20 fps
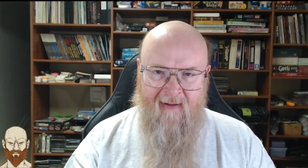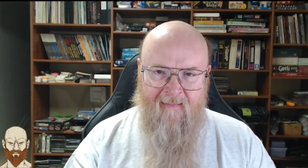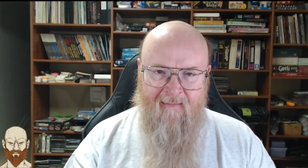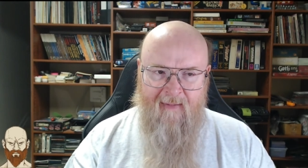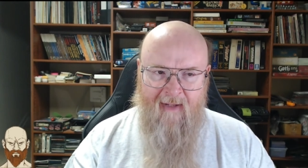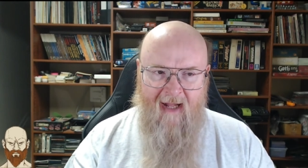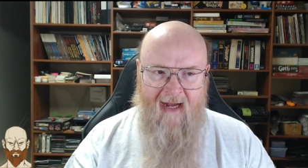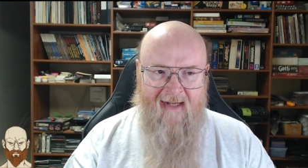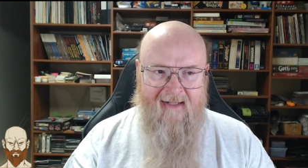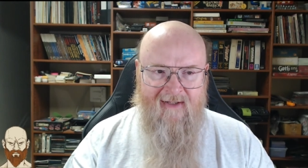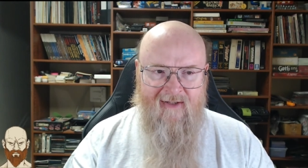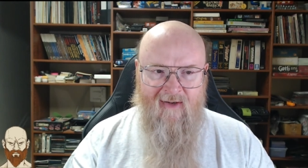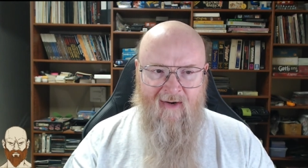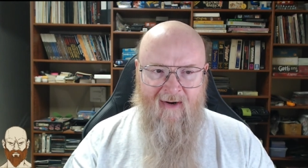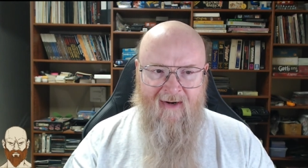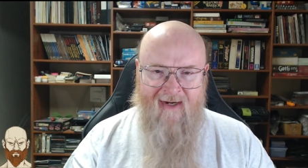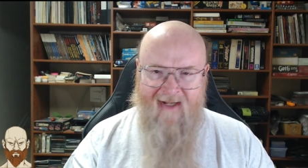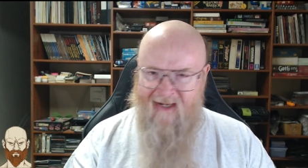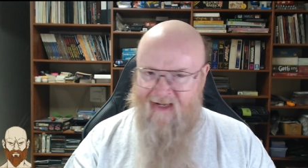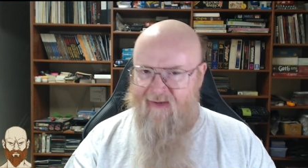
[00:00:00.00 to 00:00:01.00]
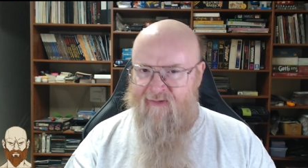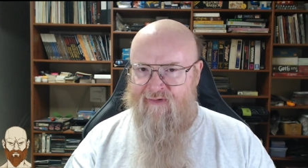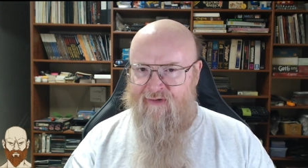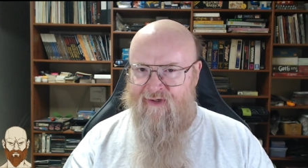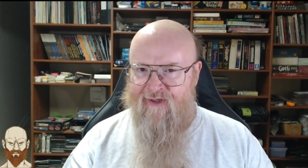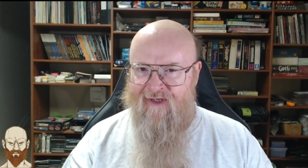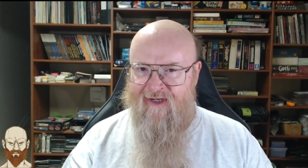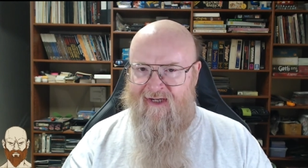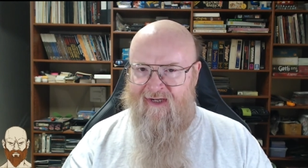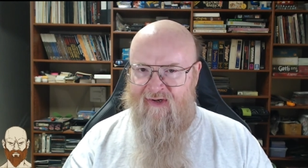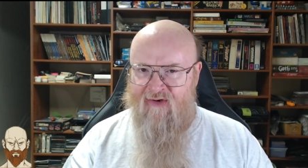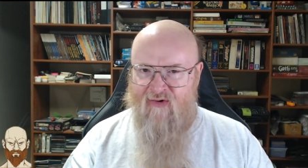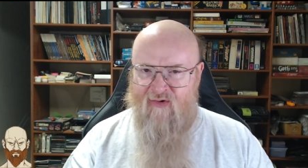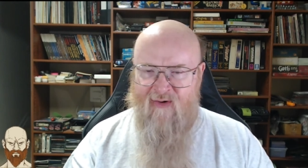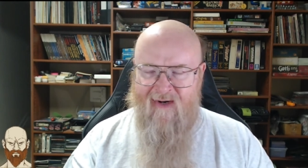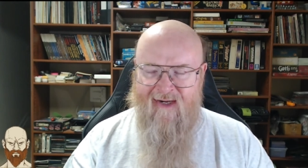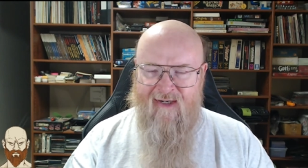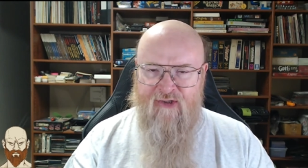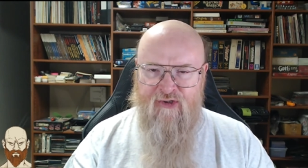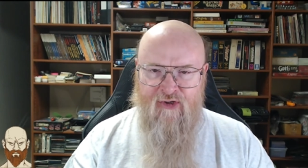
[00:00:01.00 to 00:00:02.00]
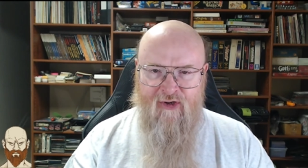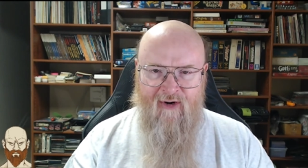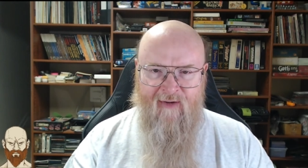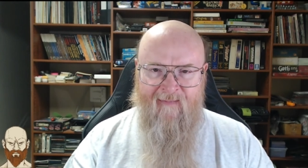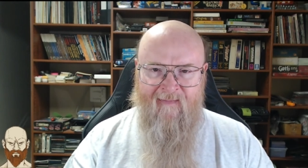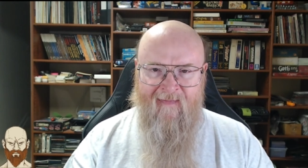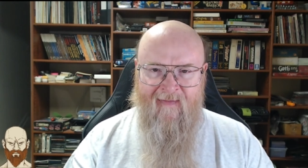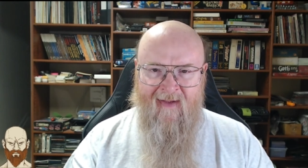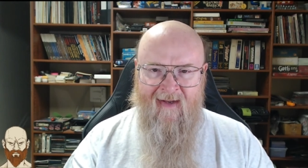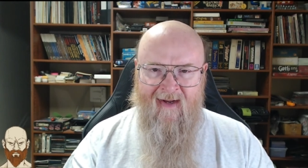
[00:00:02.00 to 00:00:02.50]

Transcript: blights are an interesting creature.